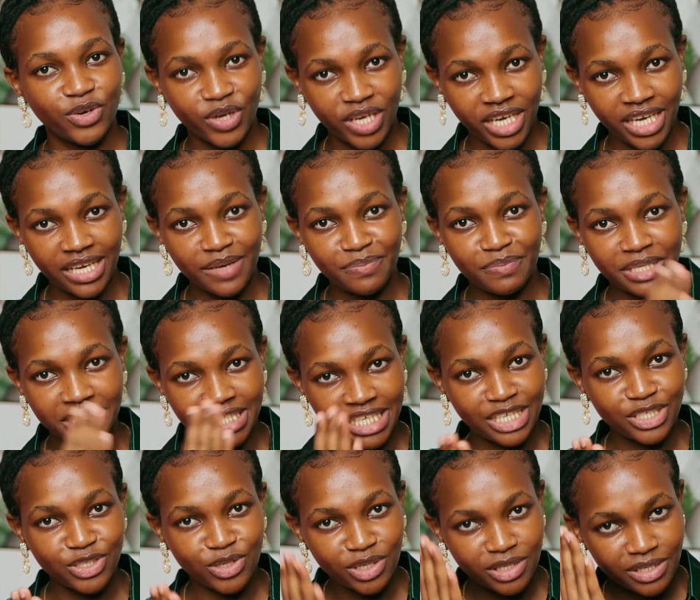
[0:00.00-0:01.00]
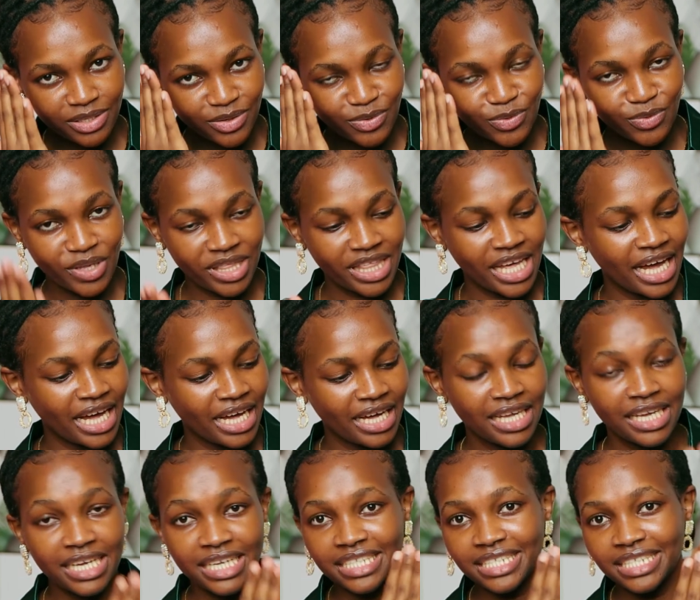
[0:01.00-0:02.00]
okay? Be gentle with
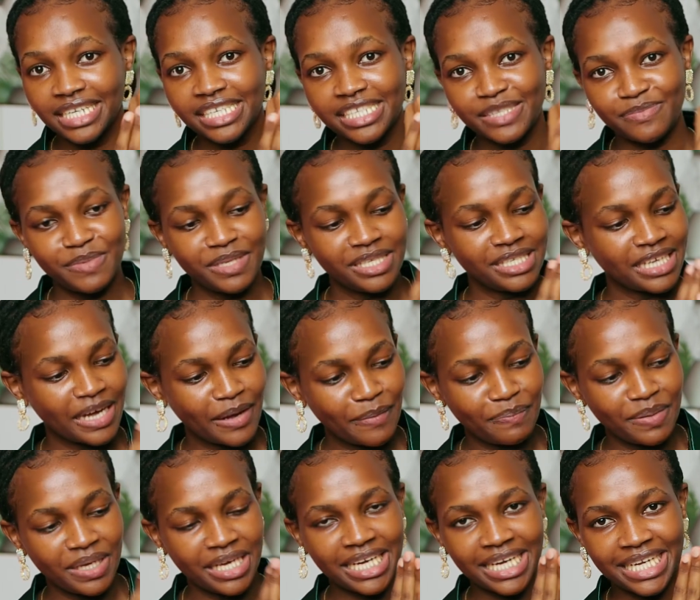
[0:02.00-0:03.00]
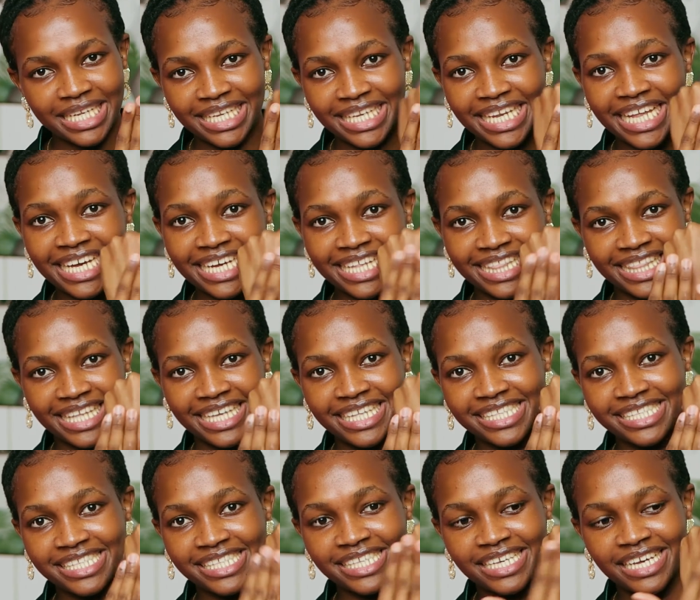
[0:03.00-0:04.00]
her. Just be tapping like
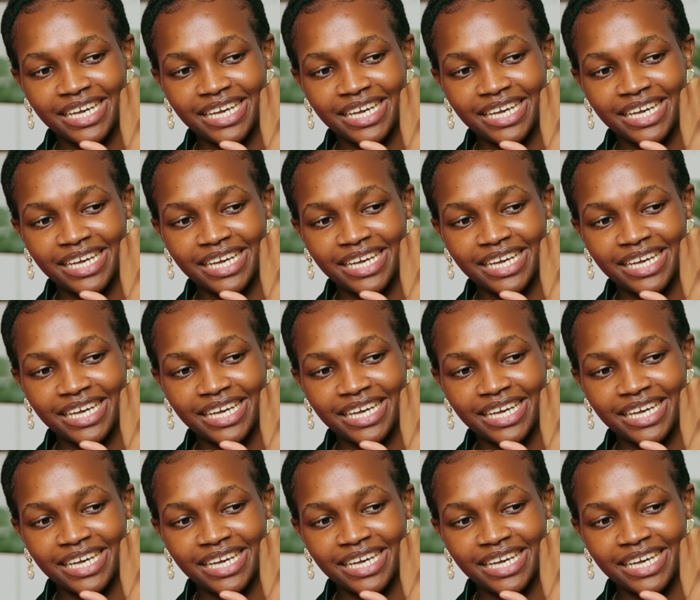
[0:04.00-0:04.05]
this.